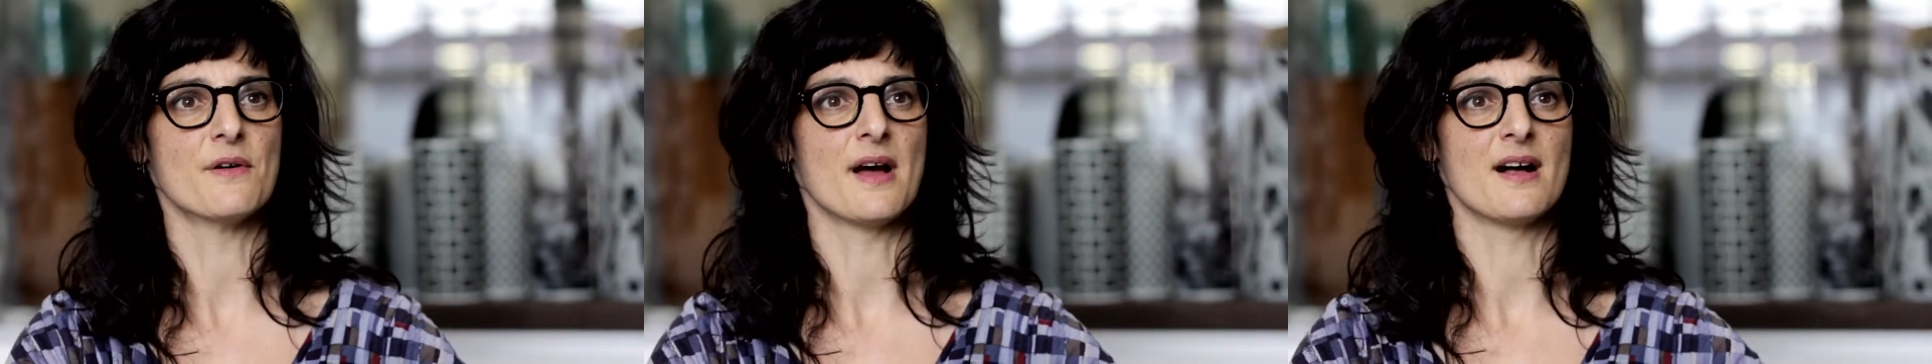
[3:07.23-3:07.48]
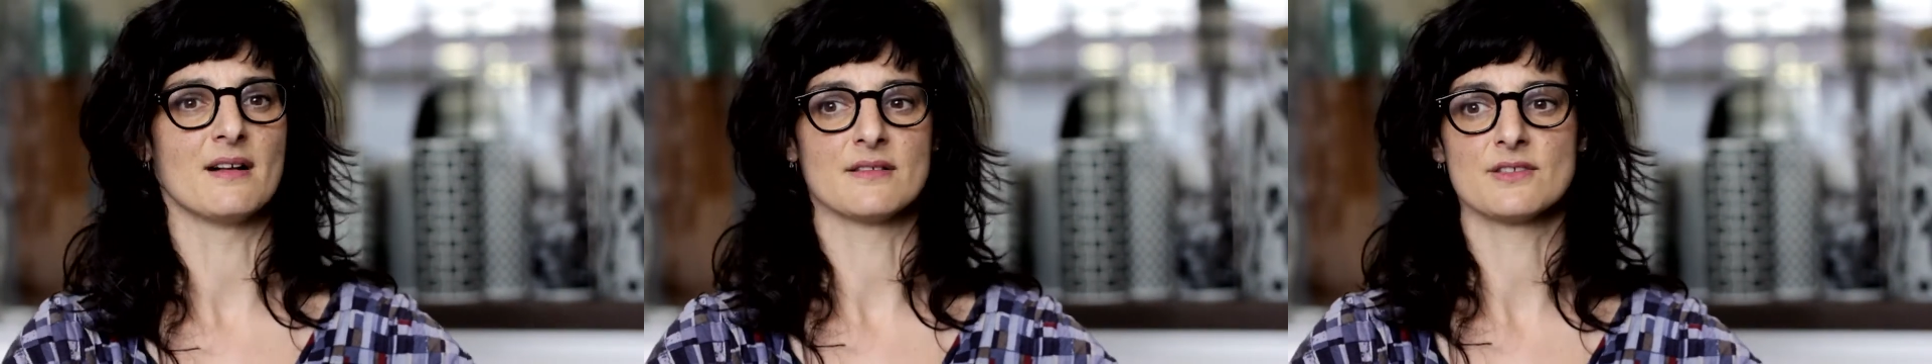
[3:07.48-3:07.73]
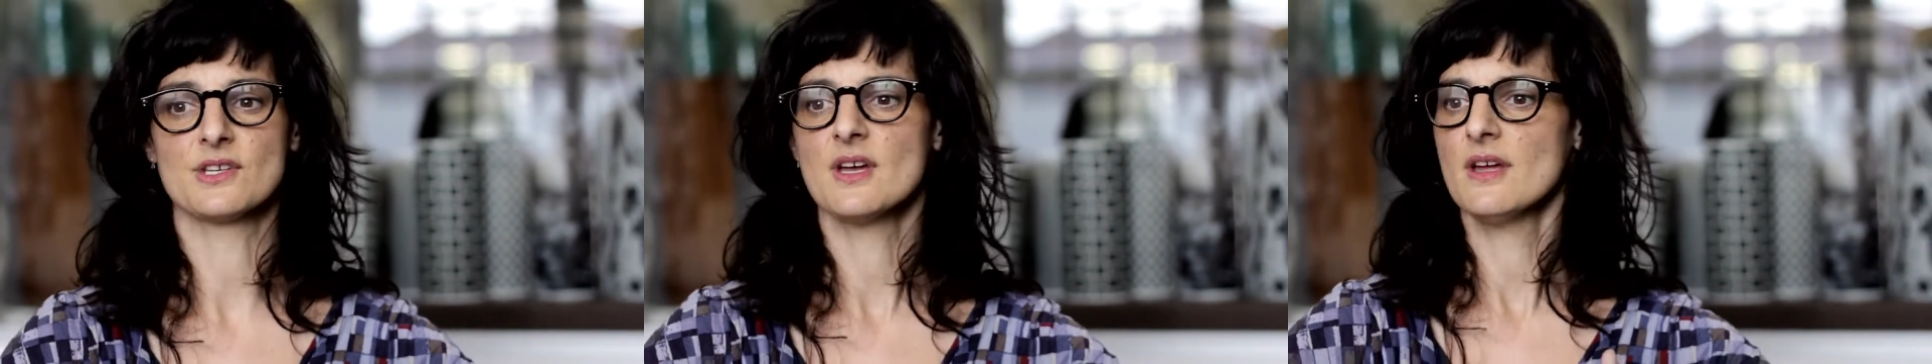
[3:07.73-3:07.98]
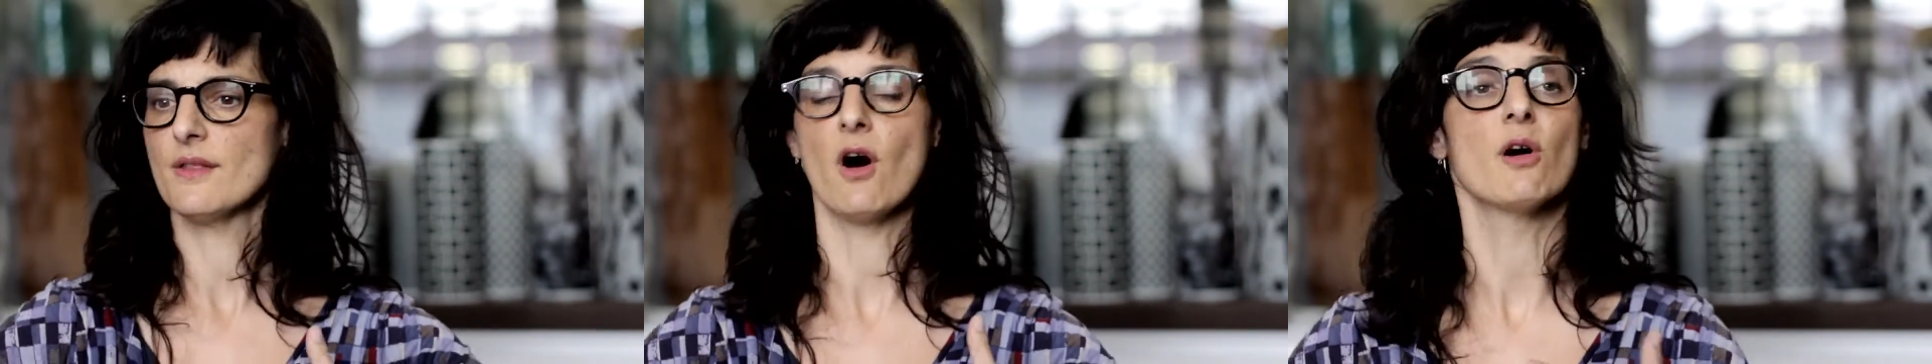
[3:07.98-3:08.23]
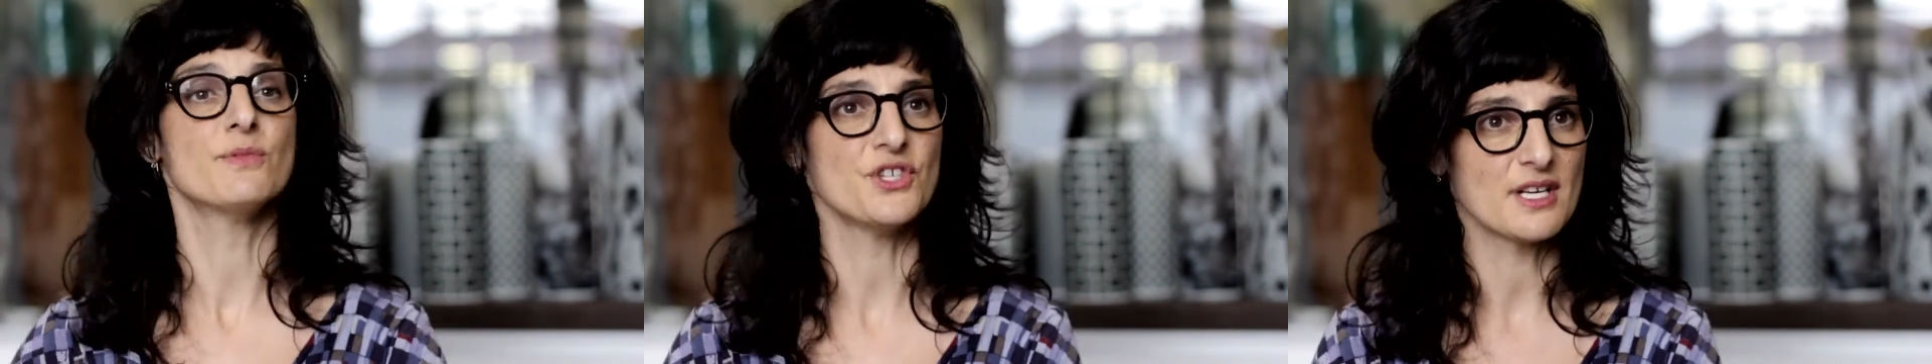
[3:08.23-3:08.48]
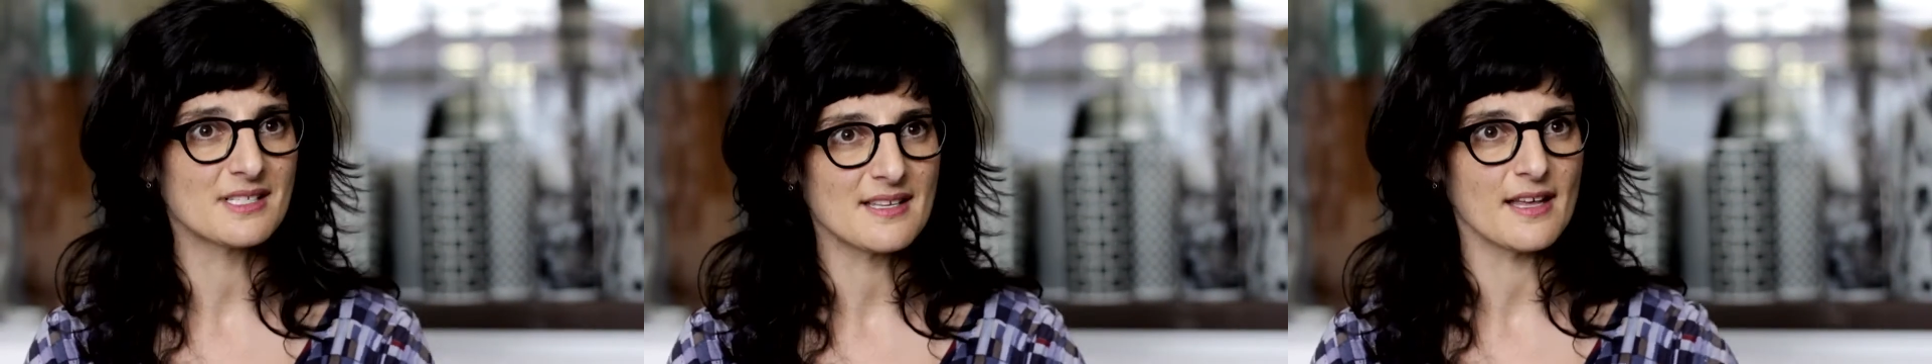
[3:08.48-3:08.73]
around the
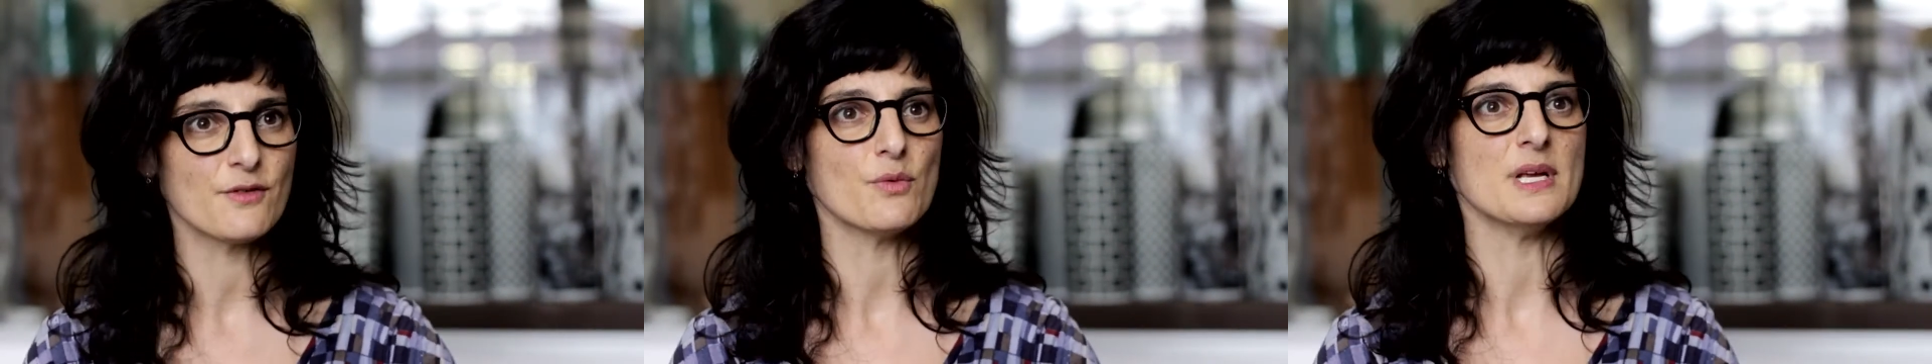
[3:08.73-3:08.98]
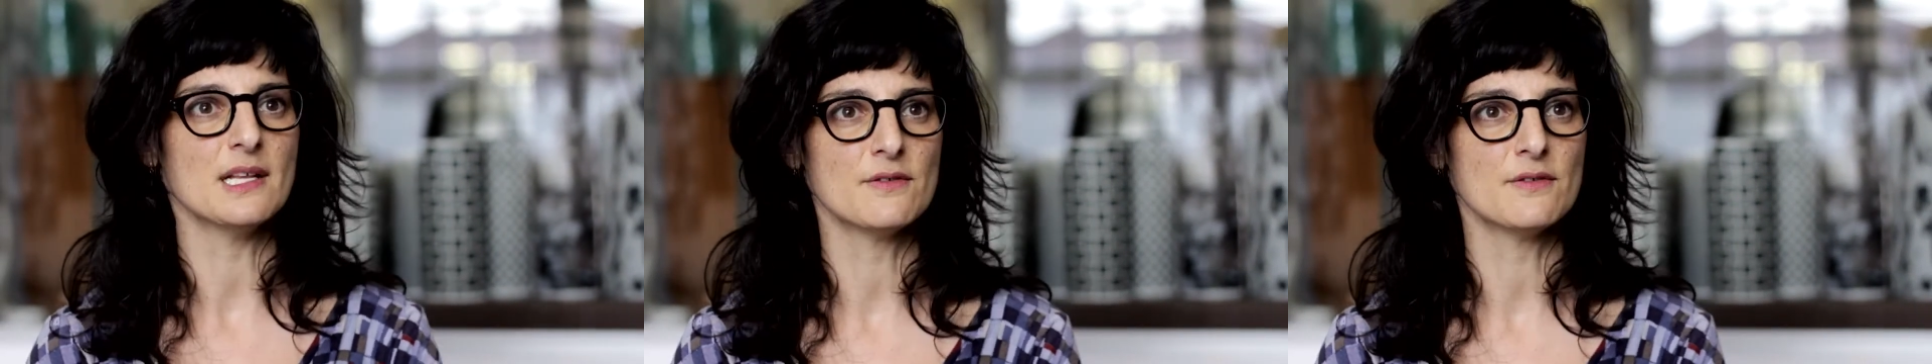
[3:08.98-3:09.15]
objects that we